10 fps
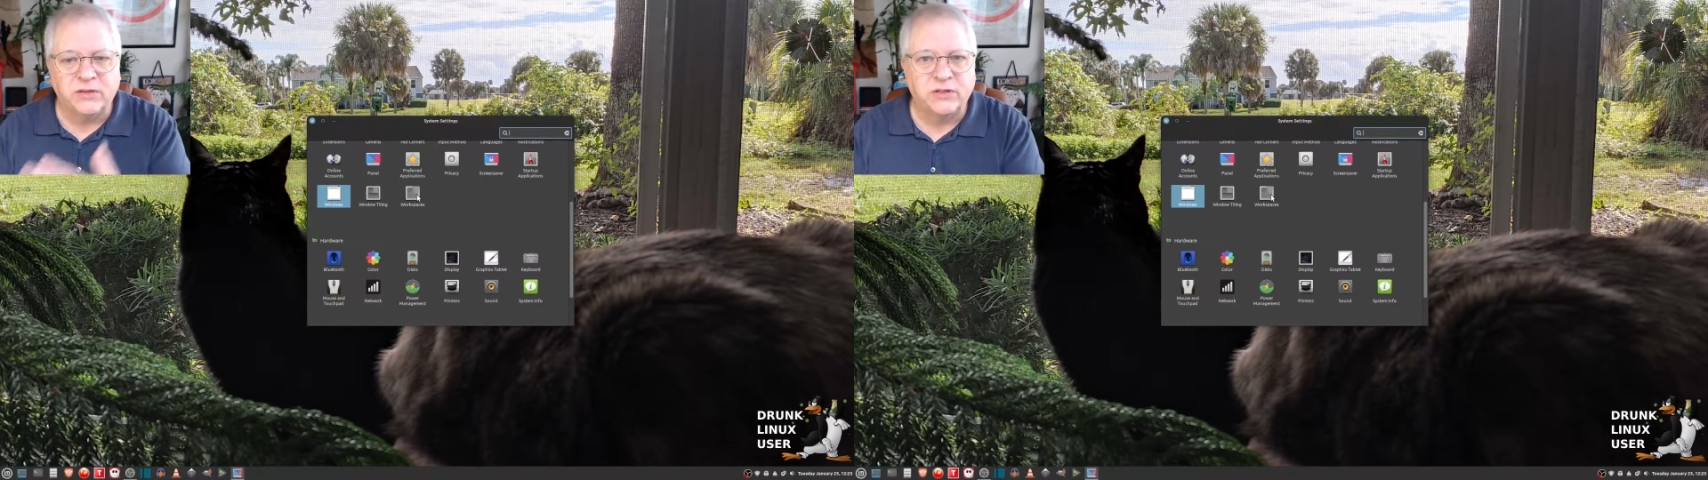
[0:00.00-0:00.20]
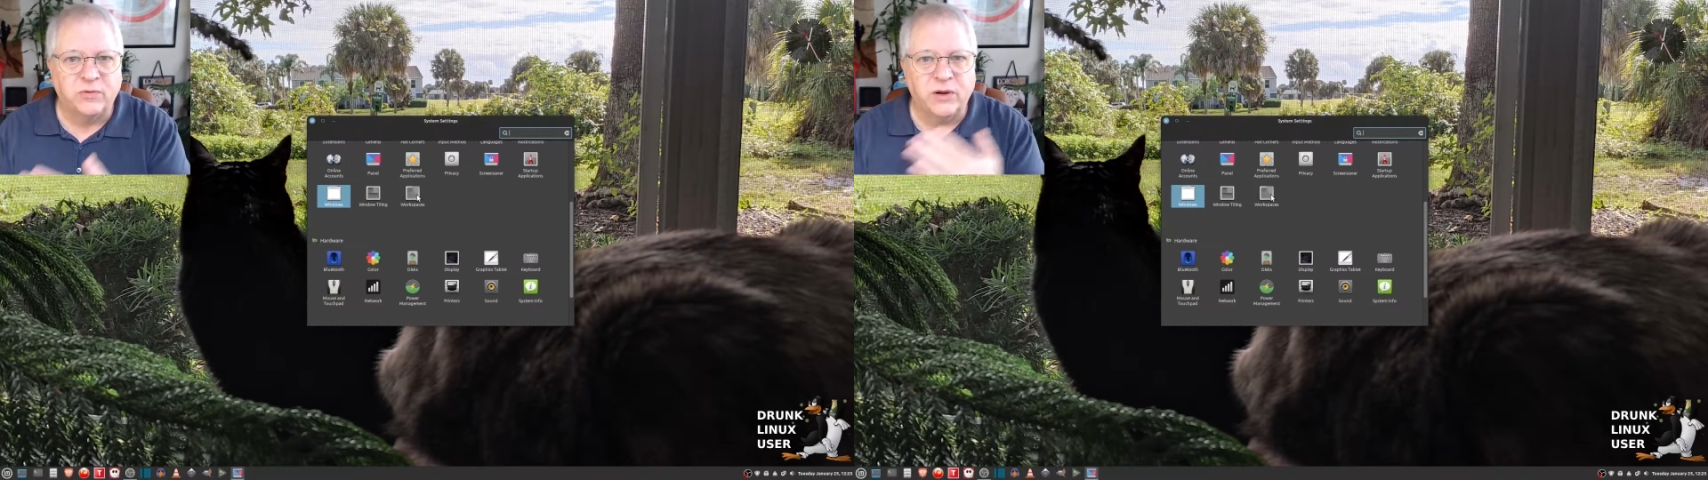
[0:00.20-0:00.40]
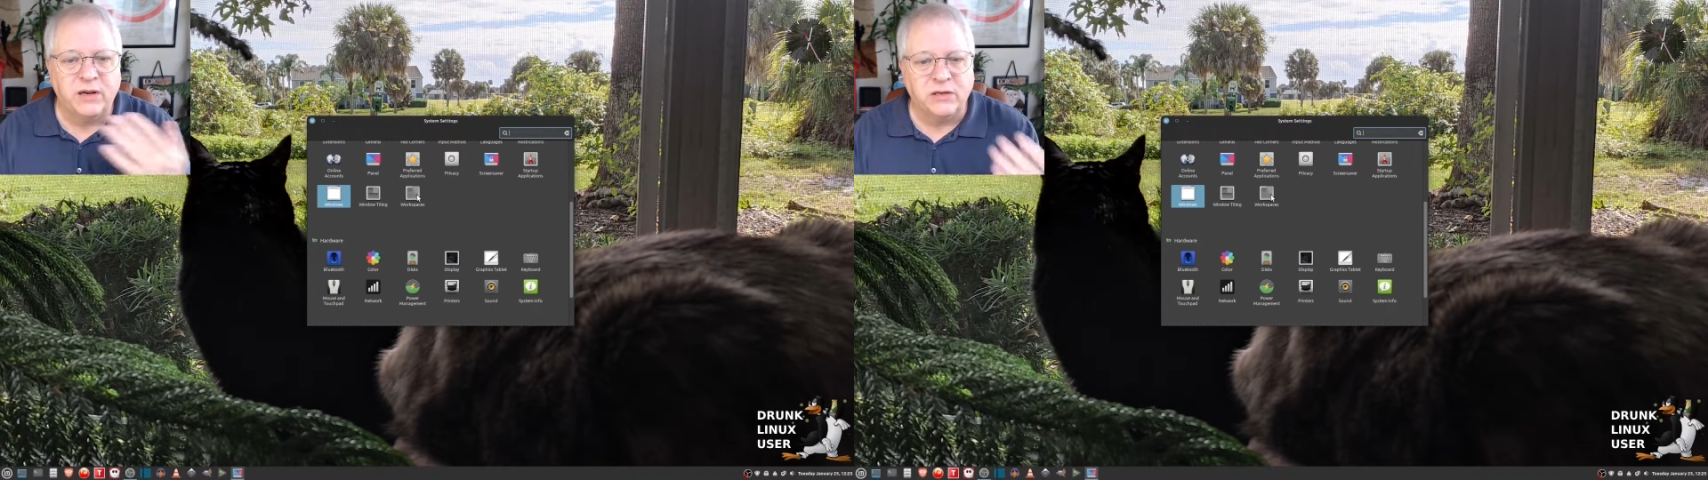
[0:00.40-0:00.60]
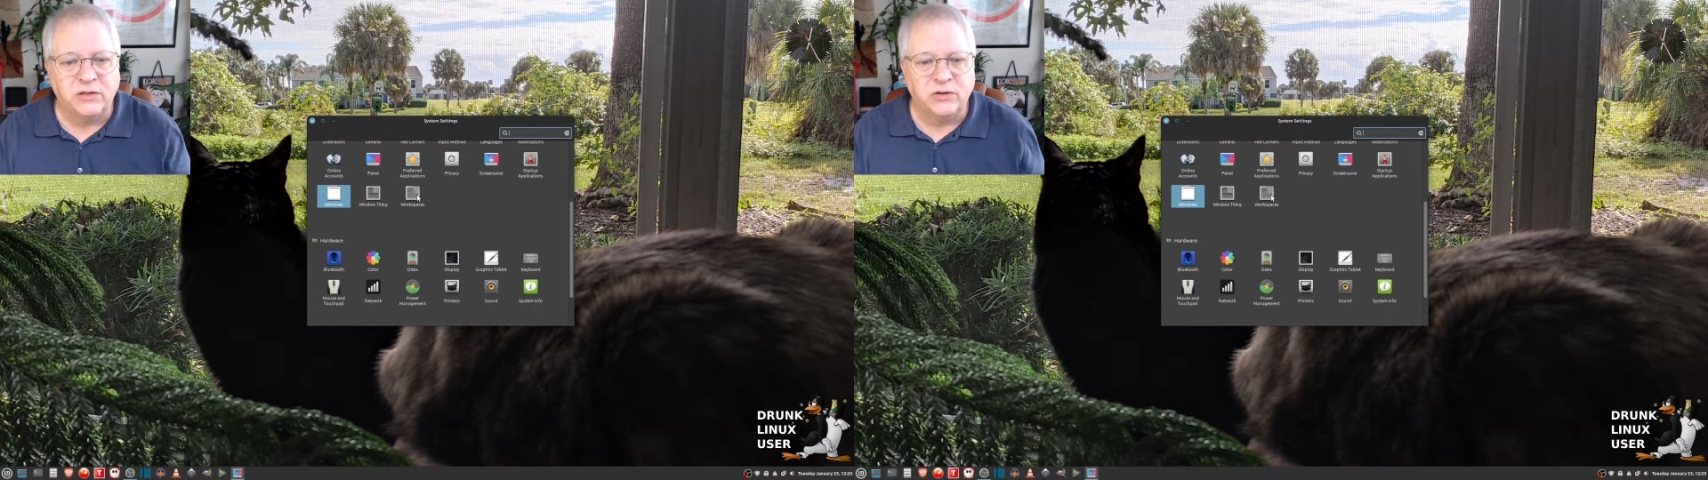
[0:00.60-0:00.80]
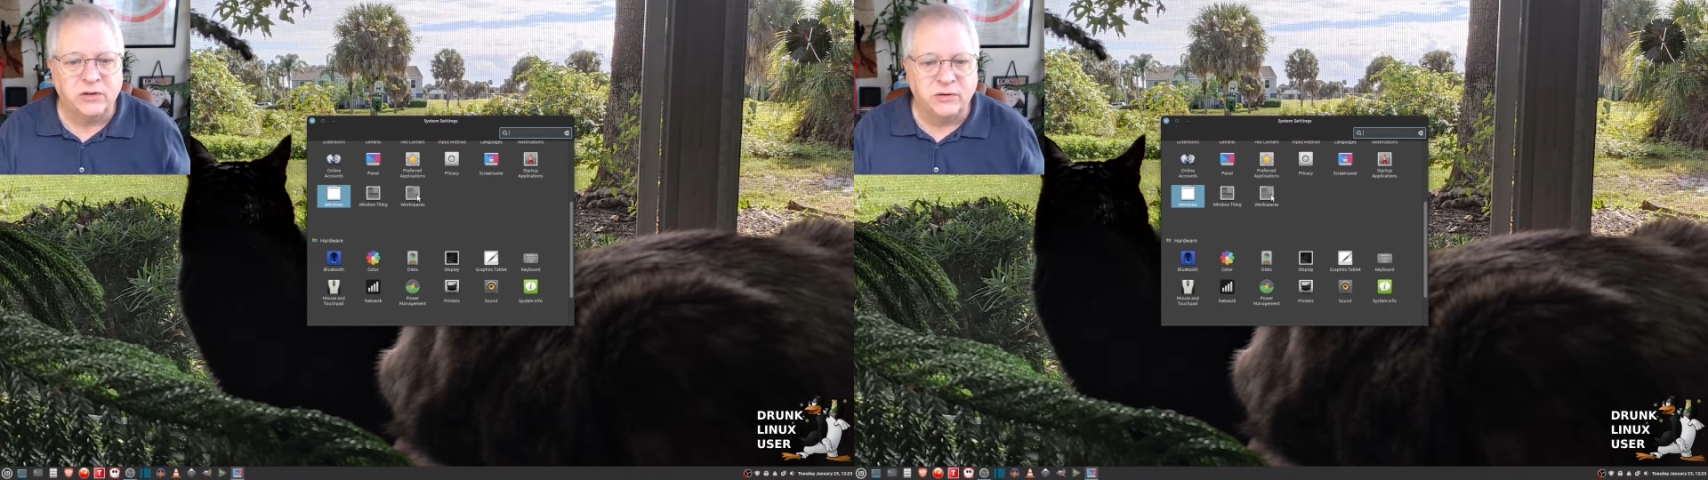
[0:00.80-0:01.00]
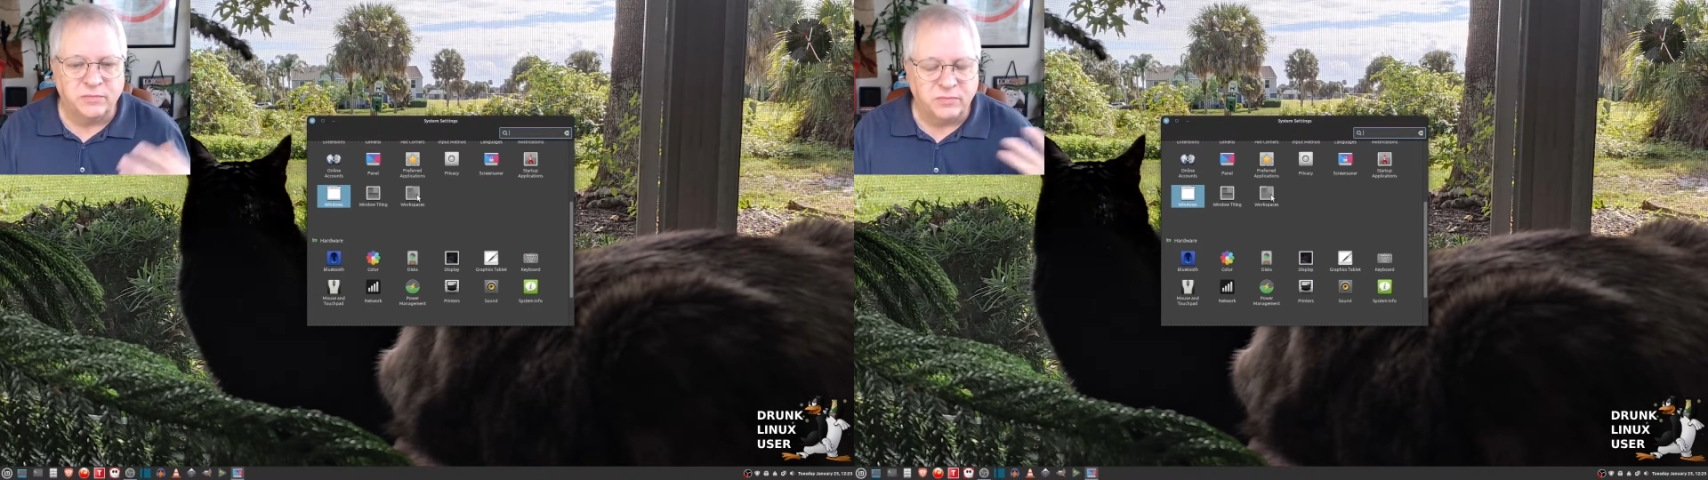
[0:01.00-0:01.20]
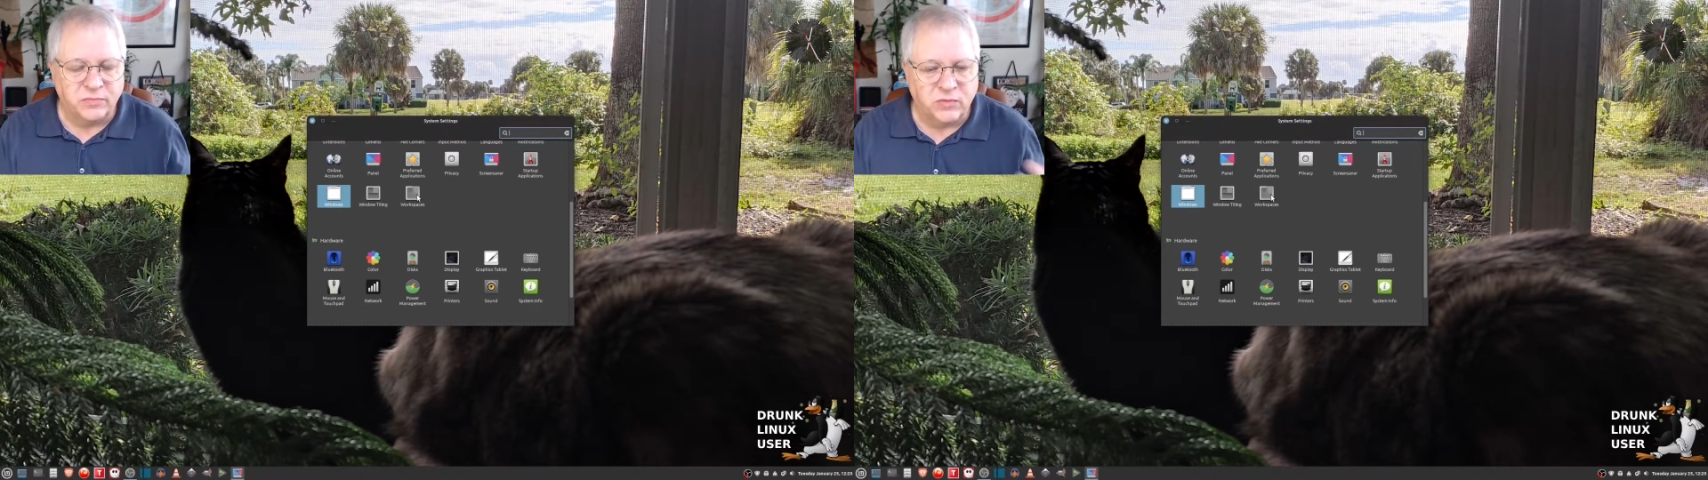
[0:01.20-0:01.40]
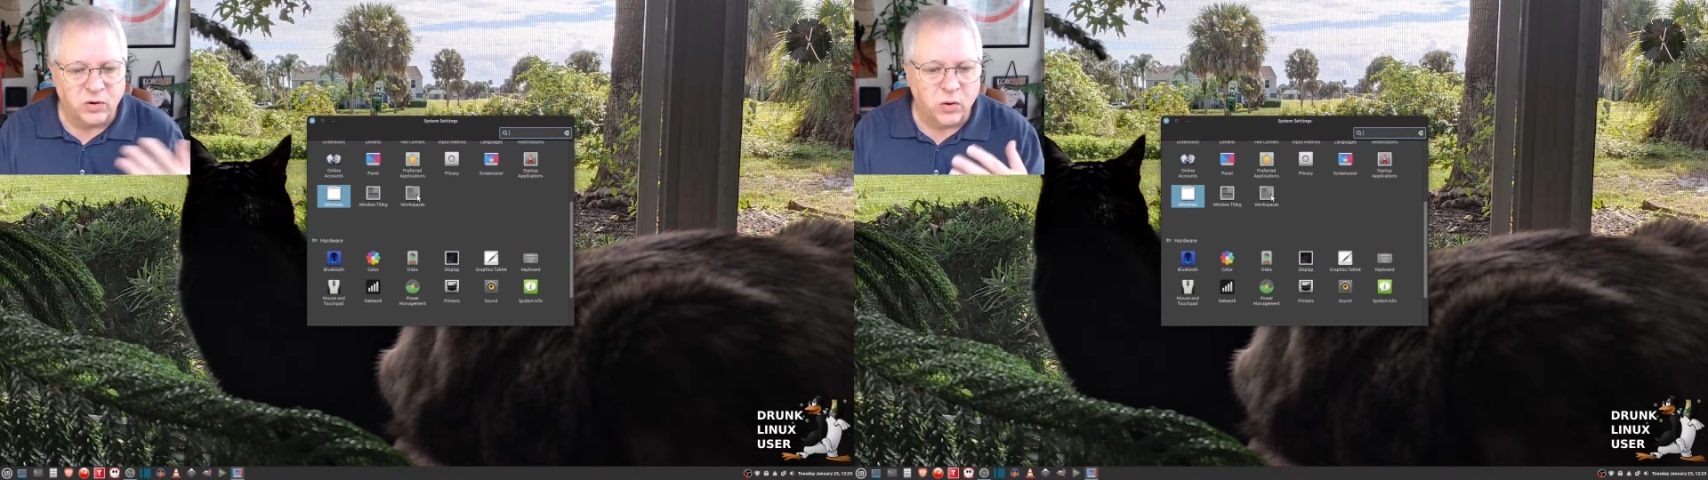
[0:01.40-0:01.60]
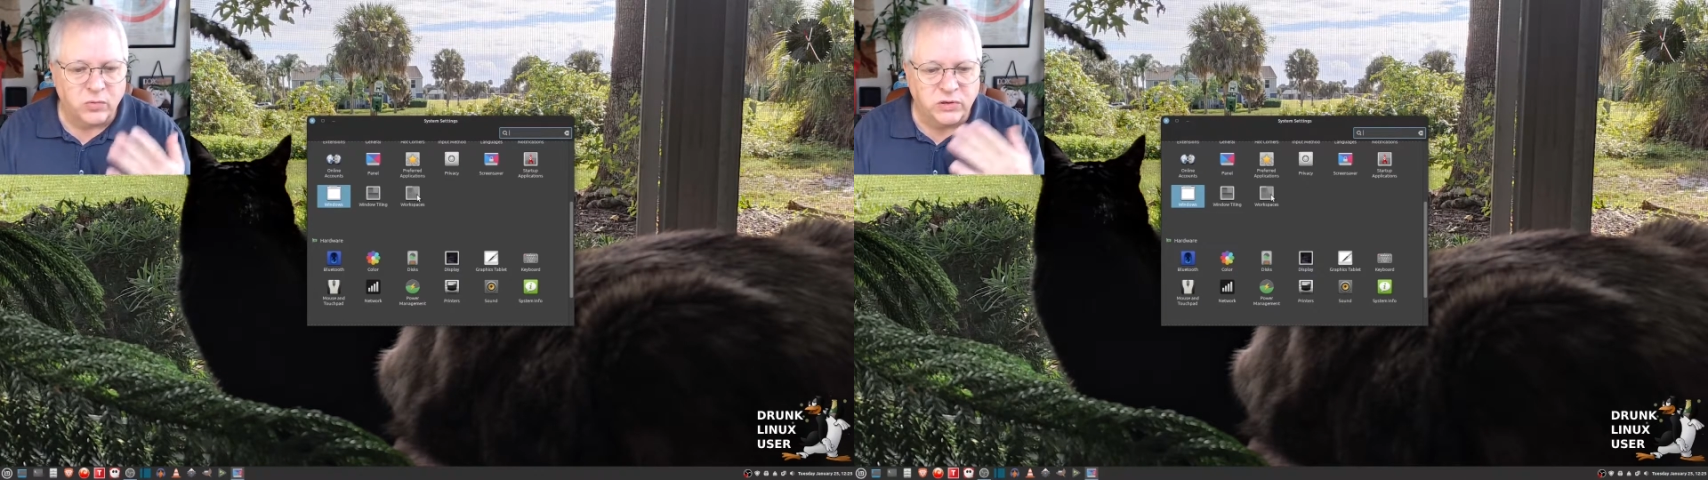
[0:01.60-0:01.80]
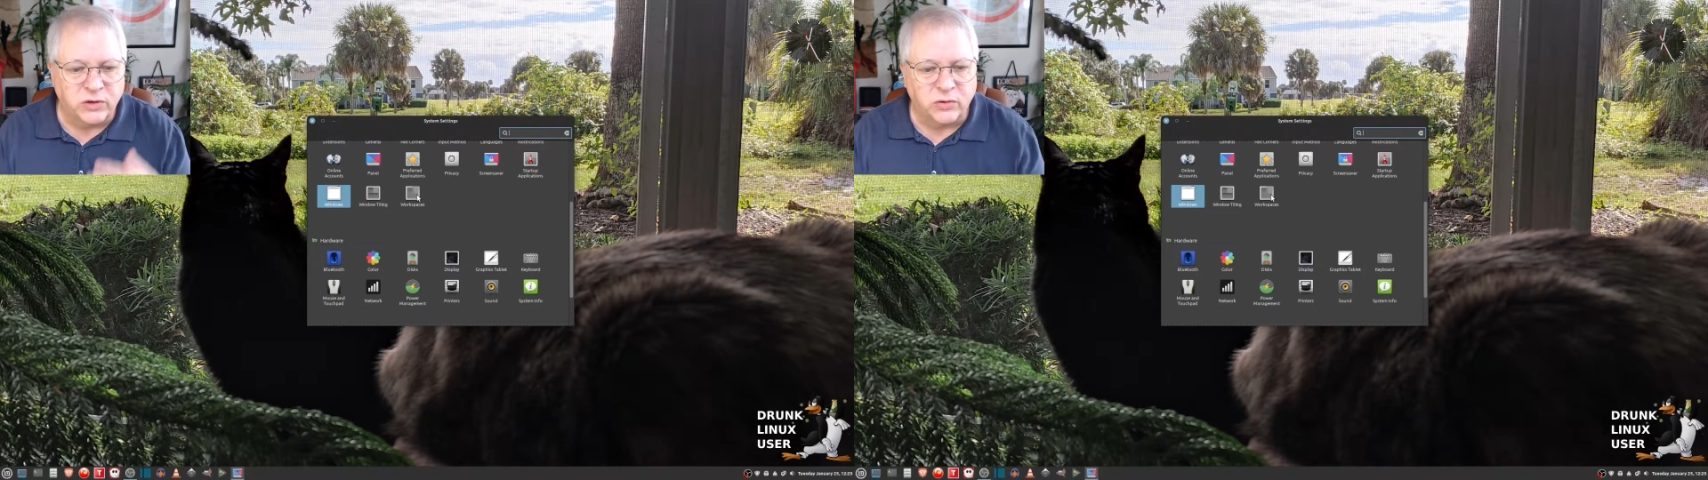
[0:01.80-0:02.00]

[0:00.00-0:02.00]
screens you can go to.